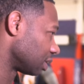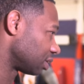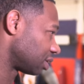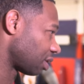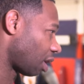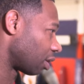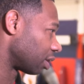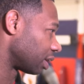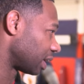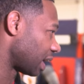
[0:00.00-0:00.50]
the
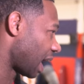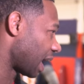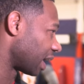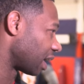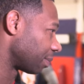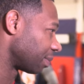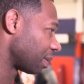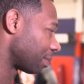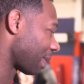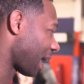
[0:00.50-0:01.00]
starting
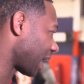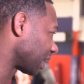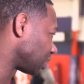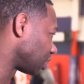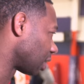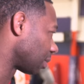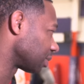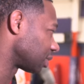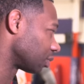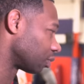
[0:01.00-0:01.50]
lineup, the
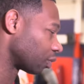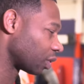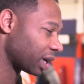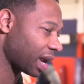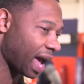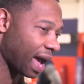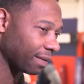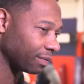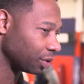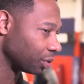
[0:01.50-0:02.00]
matchups, and what
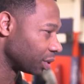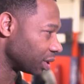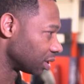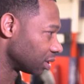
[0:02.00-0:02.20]
have you,